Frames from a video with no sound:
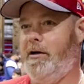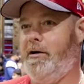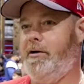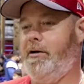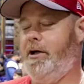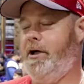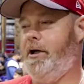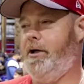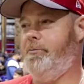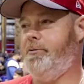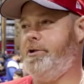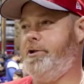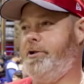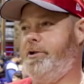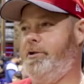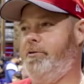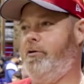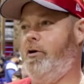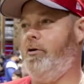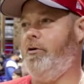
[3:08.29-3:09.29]
Um,
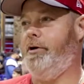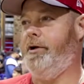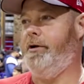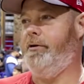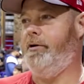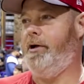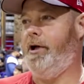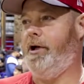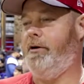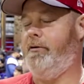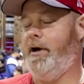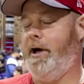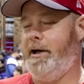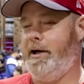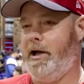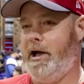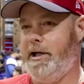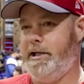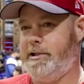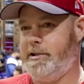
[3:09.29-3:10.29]
she's enrolled at uh, Reading
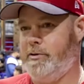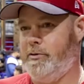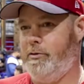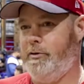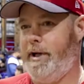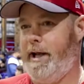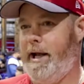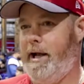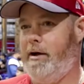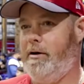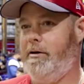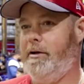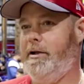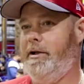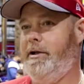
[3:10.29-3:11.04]
High School now.